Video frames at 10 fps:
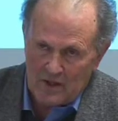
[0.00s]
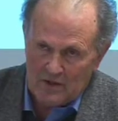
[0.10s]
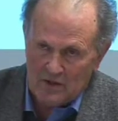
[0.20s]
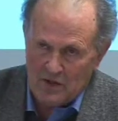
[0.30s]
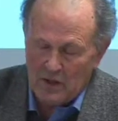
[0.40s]

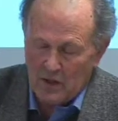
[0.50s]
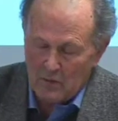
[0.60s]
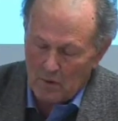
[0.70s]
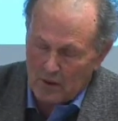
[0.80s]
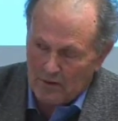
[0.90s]
that's to say
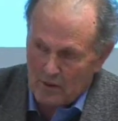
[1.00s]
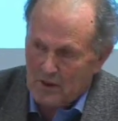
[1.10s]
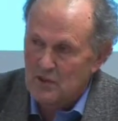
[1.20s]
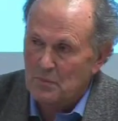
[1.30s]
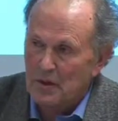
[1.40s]
one that
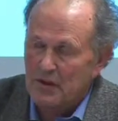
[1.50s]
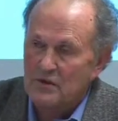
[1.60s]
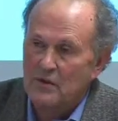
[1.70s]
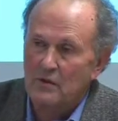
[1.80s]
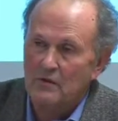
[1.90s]

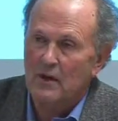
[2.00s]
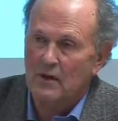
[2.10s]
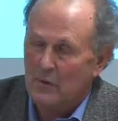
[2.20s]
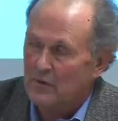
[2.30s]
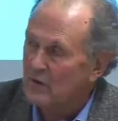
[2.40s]
explains the
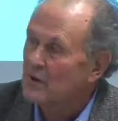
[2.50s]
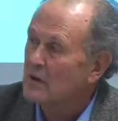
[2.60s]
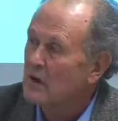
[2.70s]
development